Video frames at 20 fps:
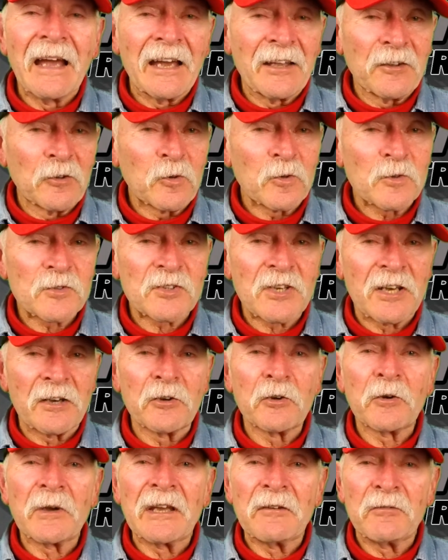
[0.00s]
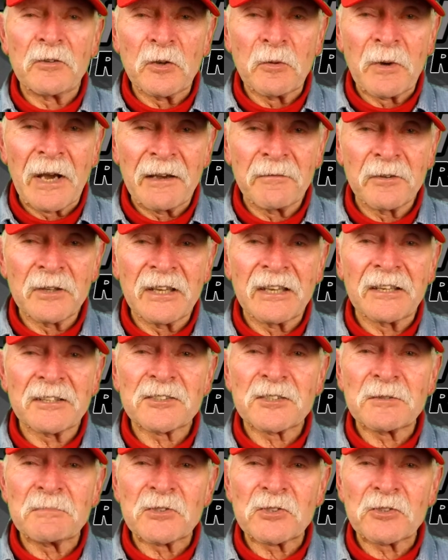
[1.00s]
and also if you haven't yet
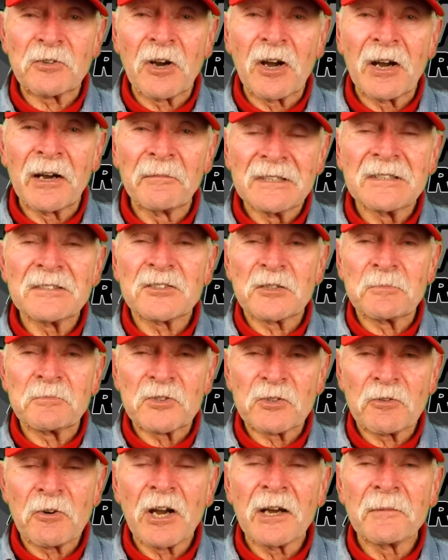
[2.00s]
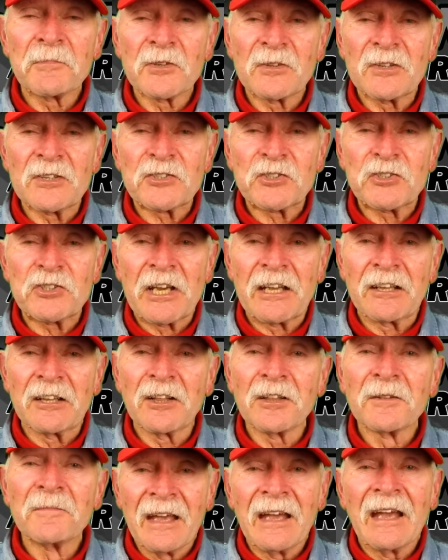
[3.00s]
subscribed, subscribe to this
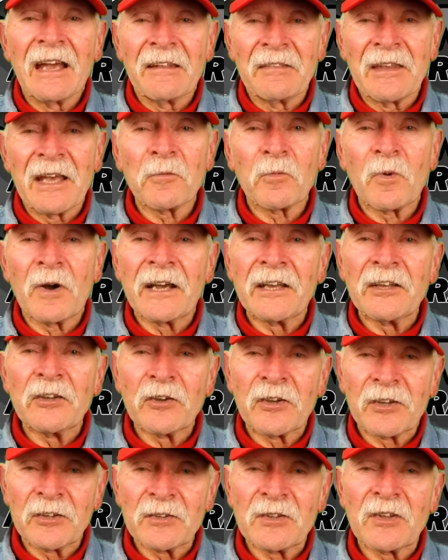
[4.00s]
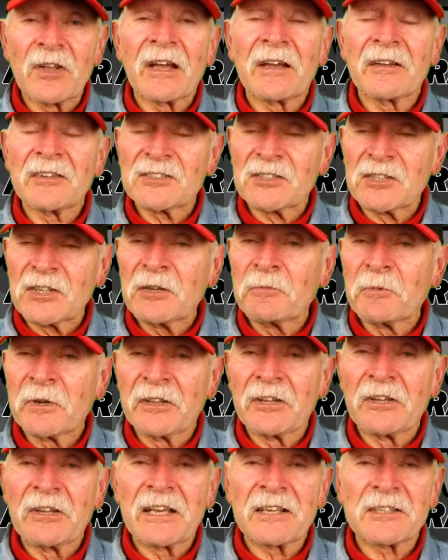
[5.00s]
channel, and that way you can see when
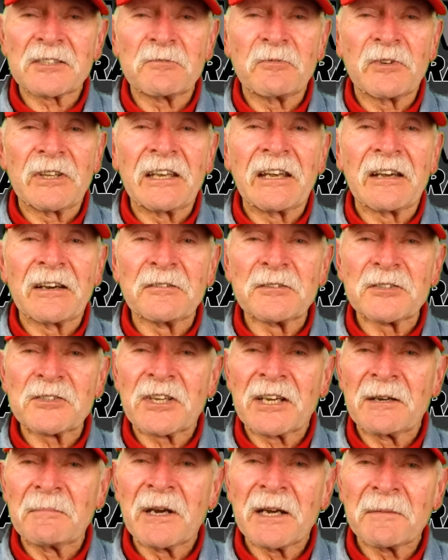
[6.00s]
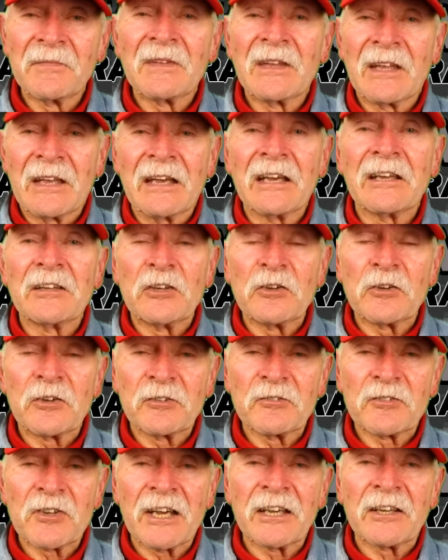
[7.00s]
the next video has come up and you
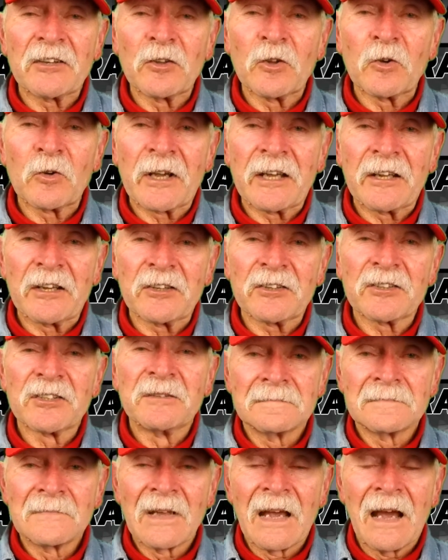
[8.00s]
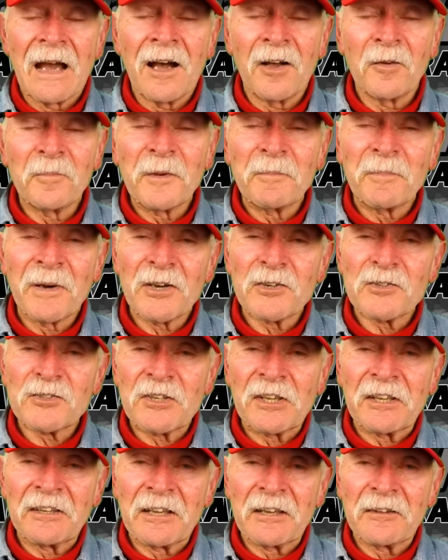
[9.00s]
can take a look at it. I'll be
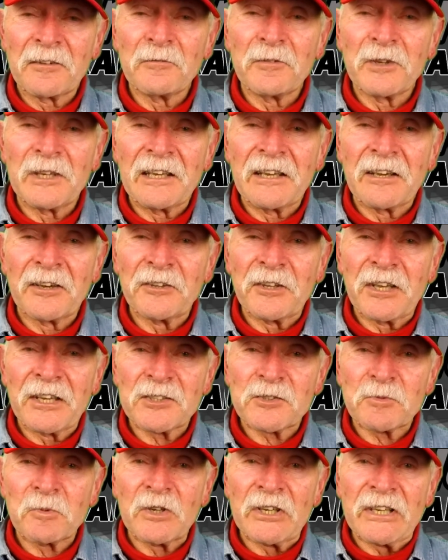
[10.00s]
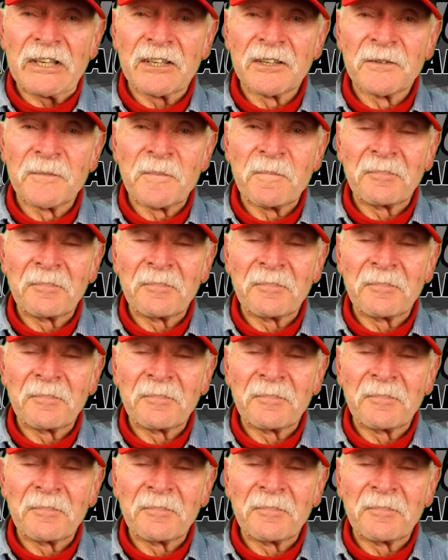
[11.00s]
posting another video next week.